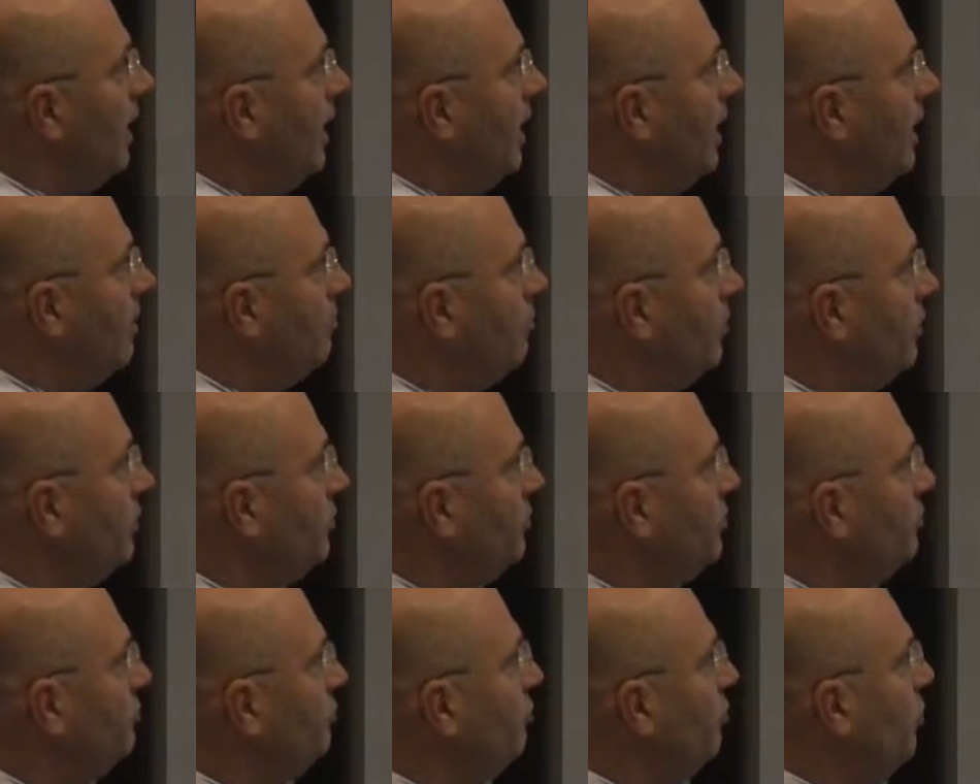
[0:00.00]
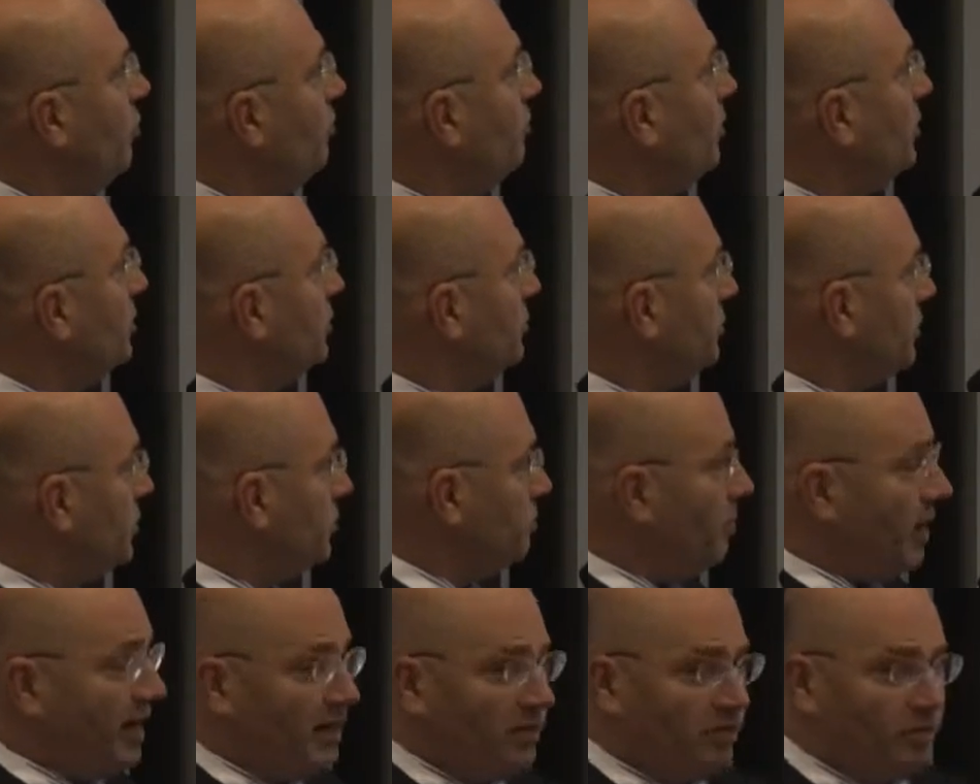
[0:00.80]
One of the formats
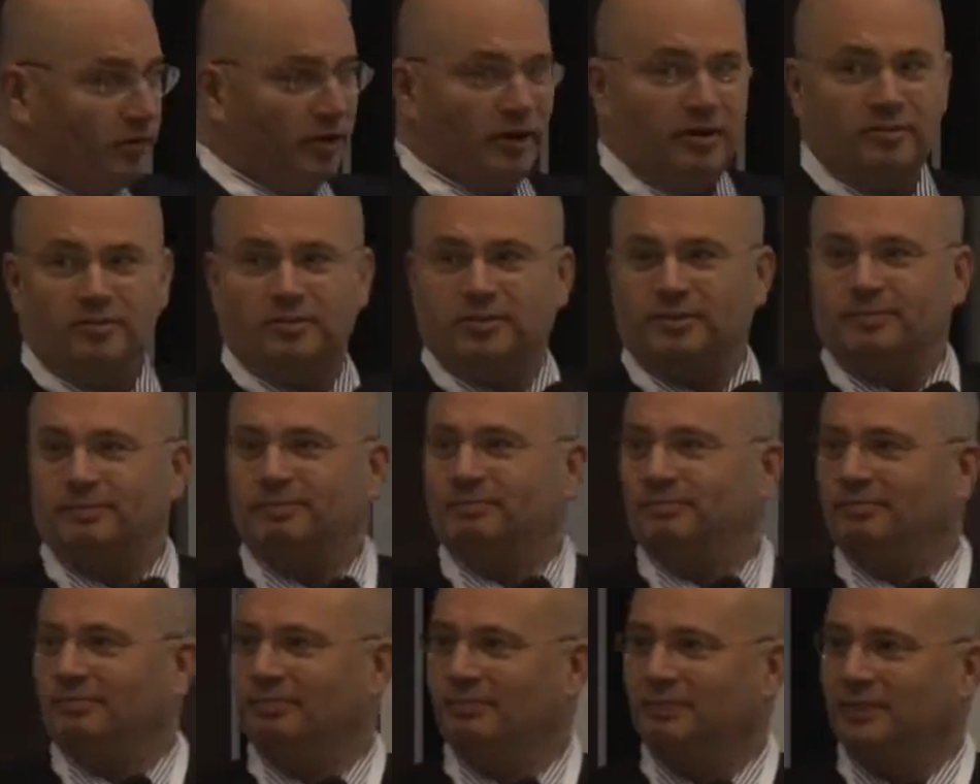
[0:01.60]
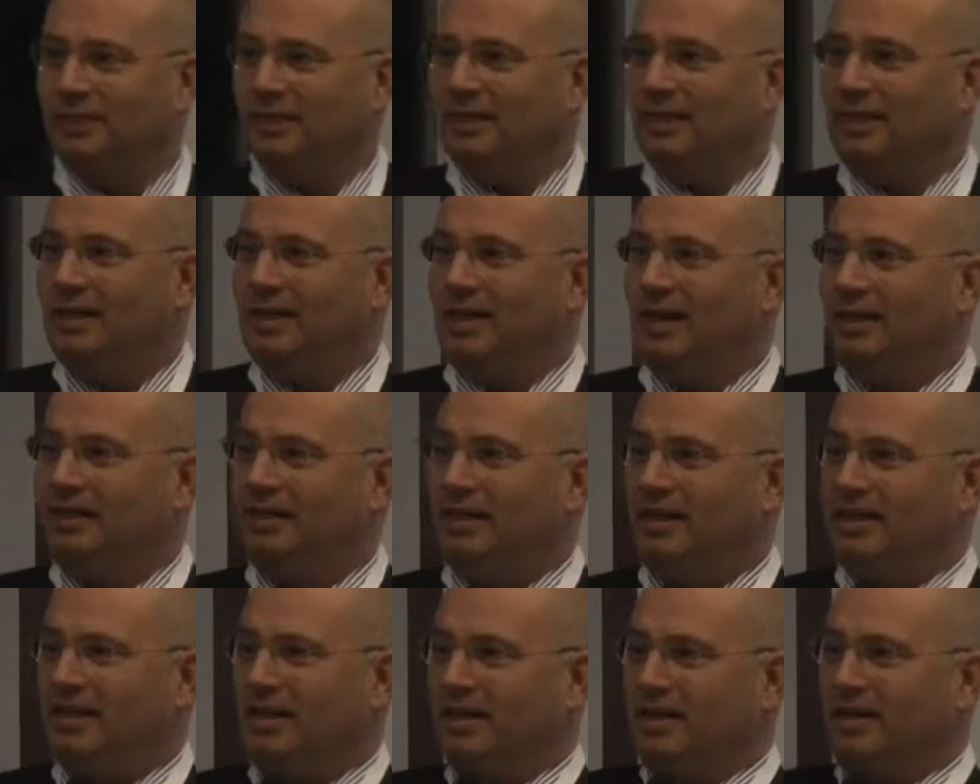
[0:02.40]
was Minecraft. And
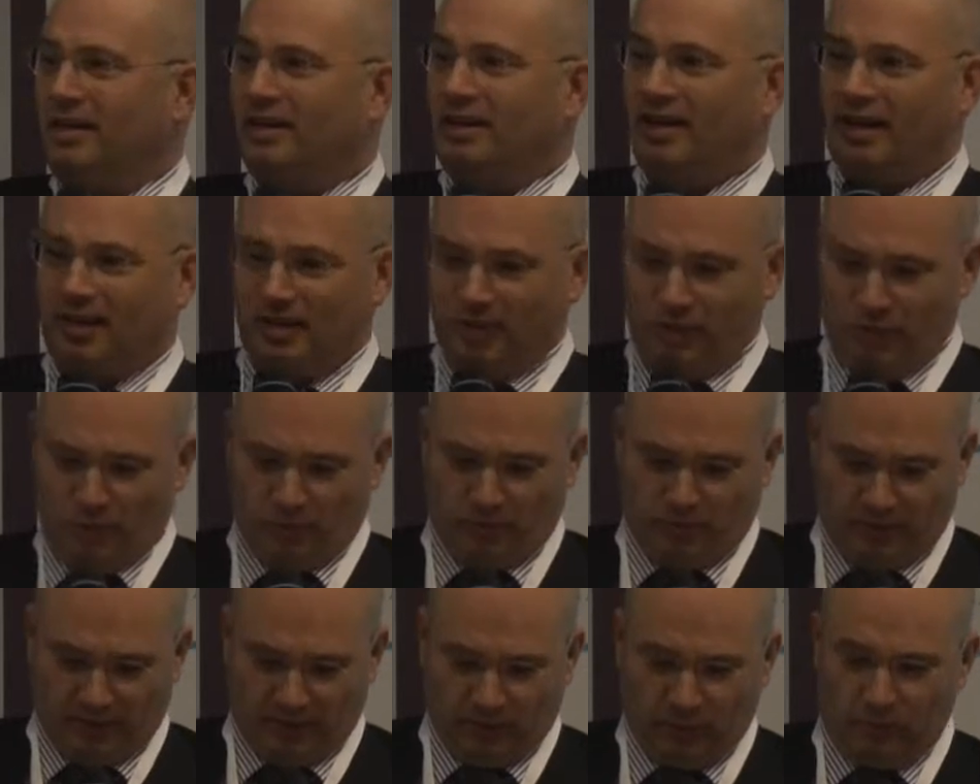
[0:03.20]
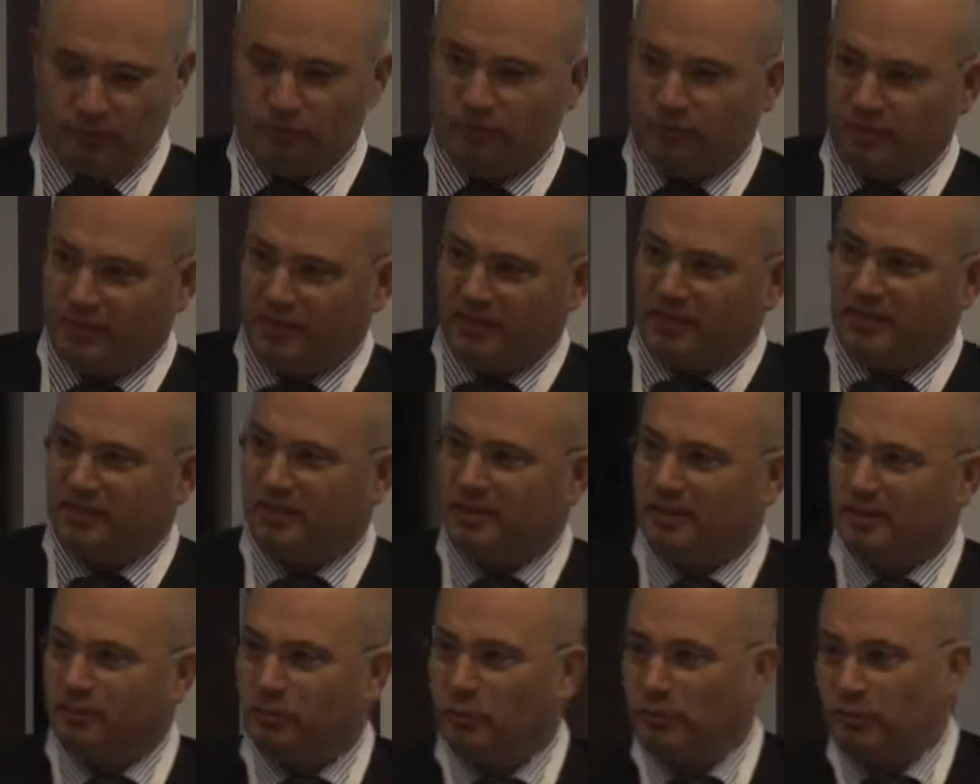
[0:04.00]
then I know my good friend,
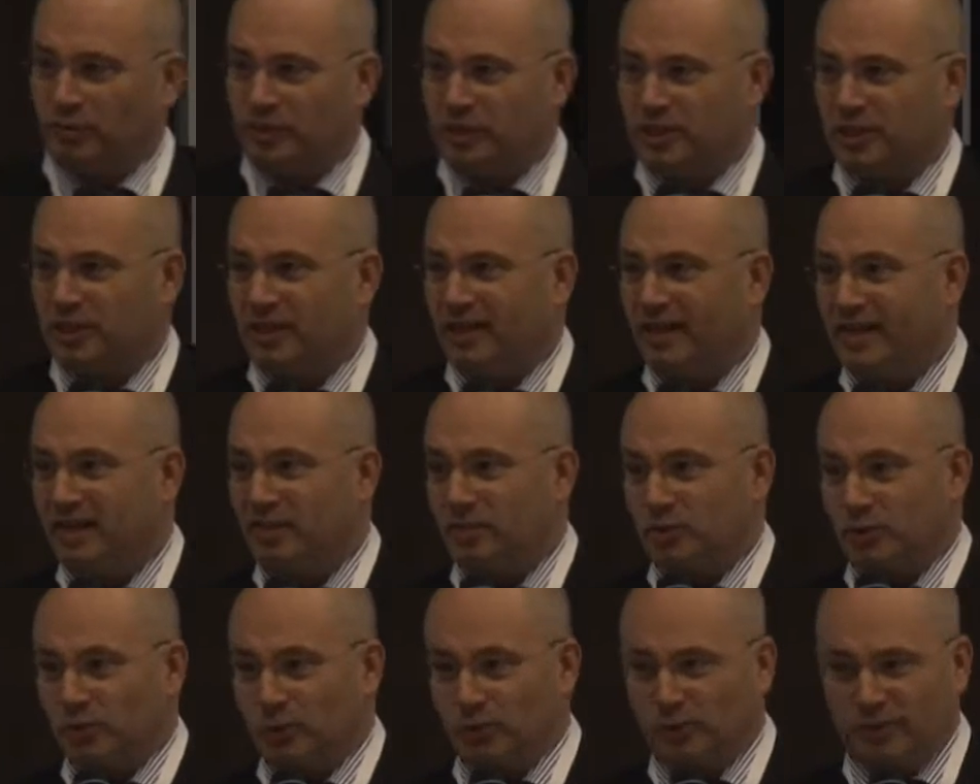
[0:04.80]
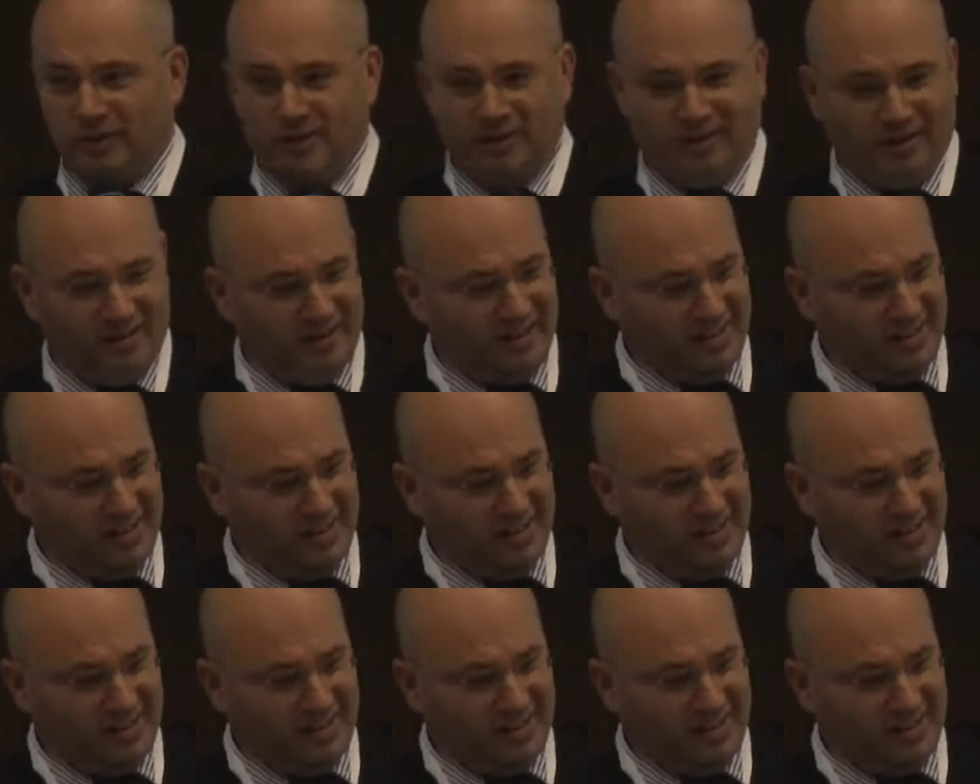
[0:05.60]
Professor Henk Scholten.